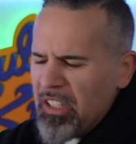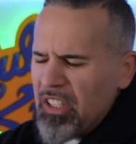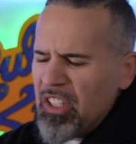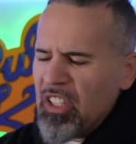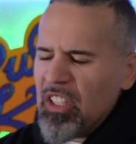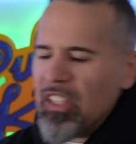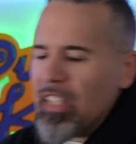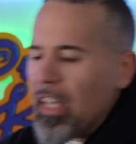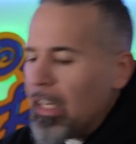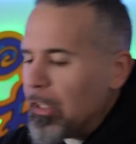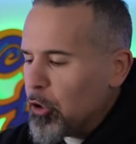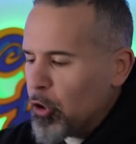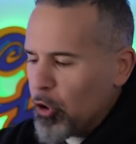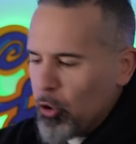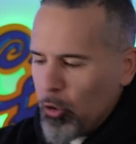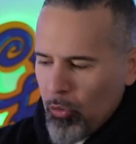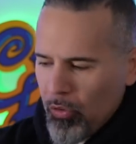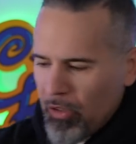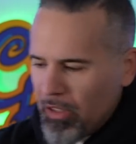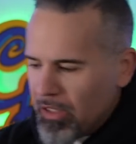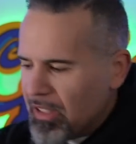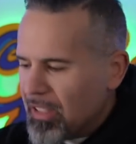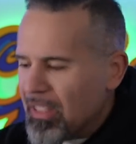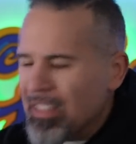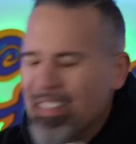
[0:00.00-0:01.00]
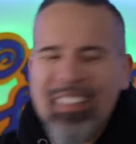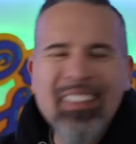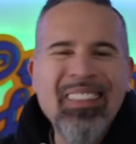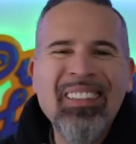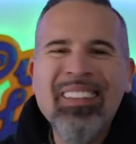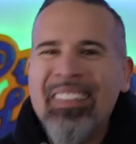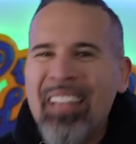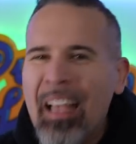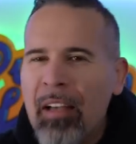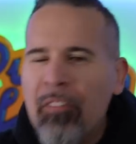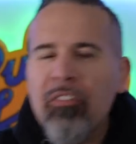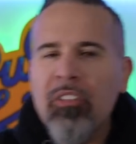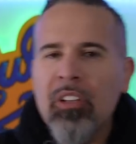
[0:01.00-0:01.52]
central. This is
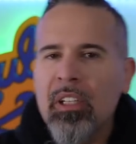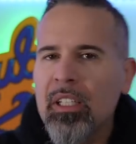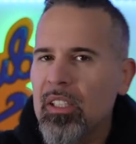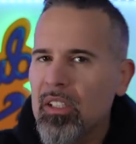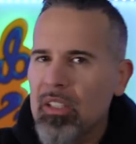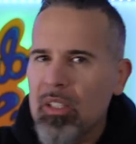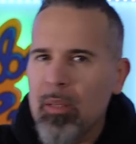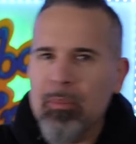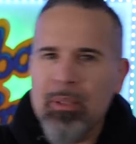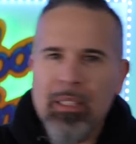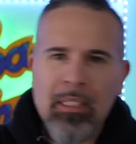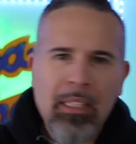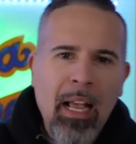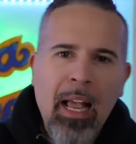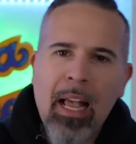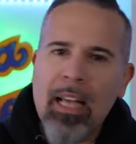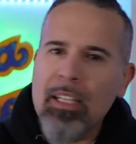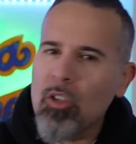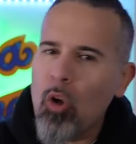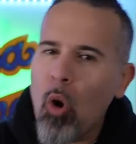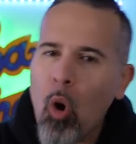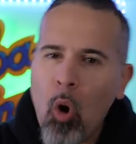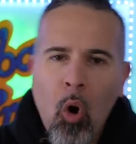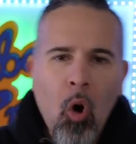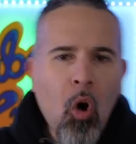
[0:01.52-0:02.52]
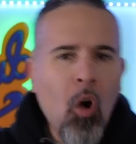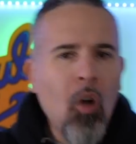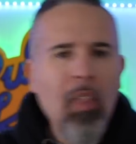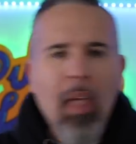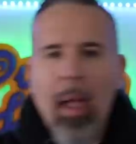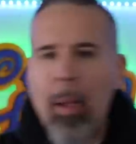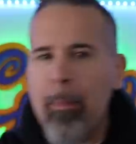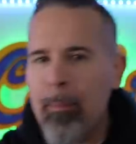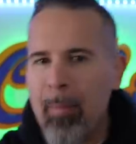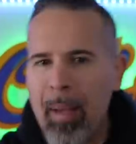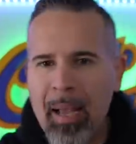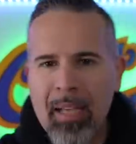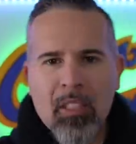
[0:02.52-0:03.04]
definitely something that has all
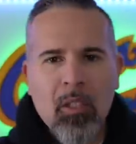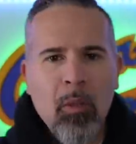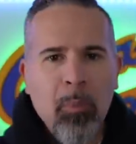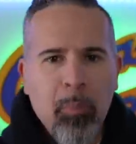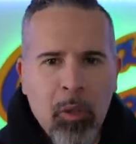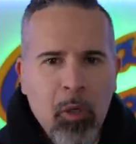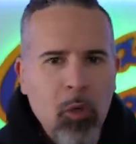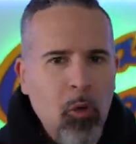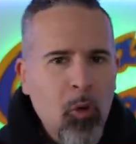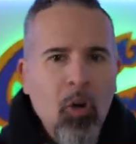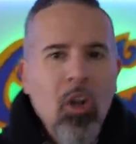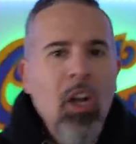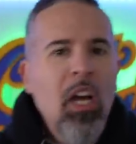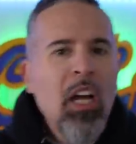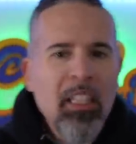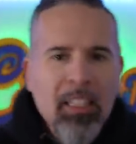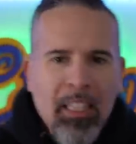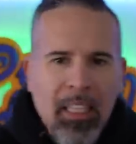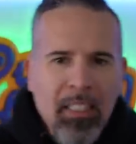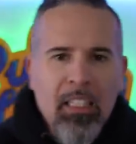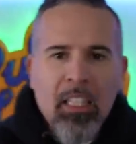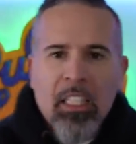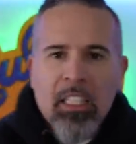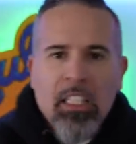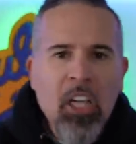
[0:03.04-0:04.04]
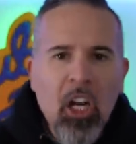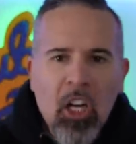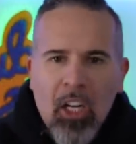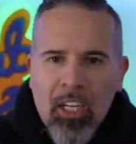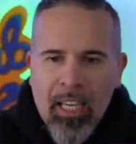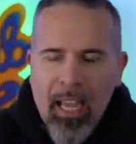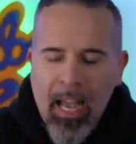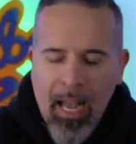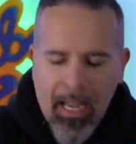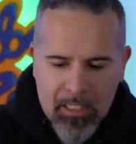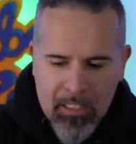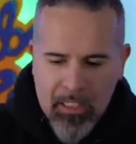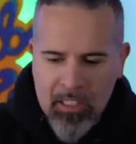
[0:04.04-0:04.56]
that mass appeal that the young
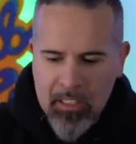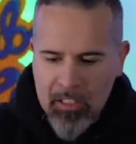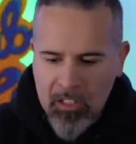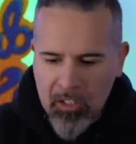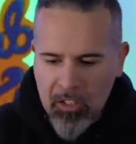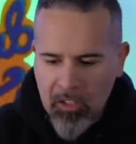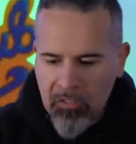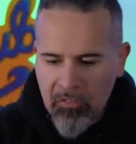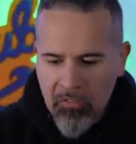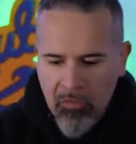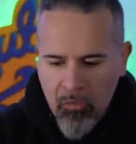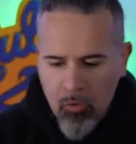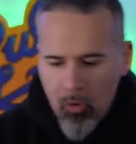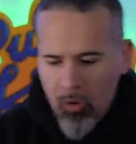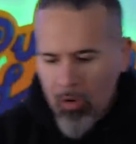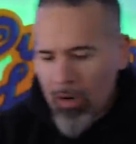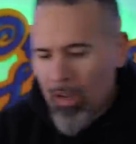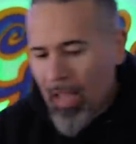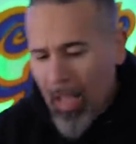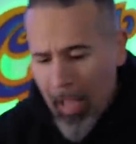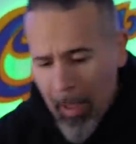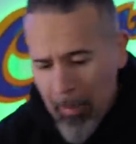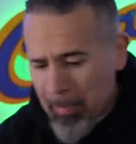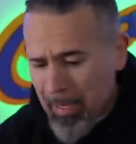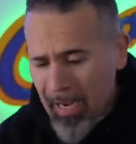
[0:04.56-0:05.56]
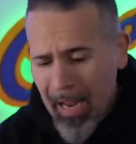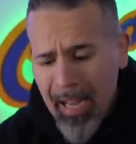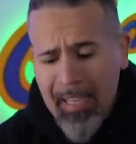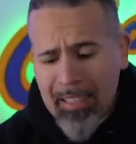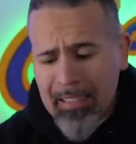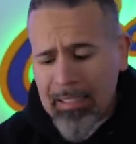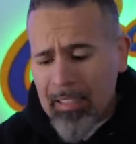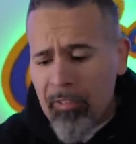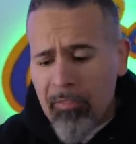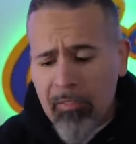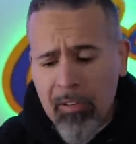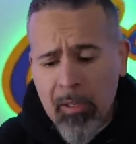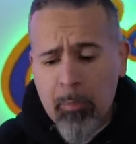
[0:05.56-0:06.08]
cats is looking for. I mean, I could
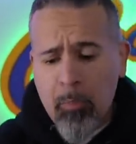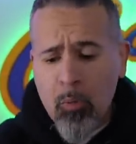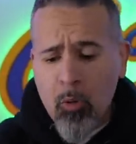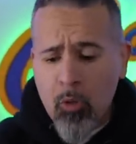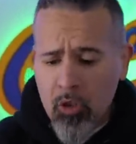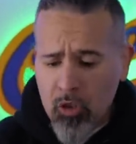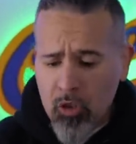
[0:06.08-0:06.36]
definitely pull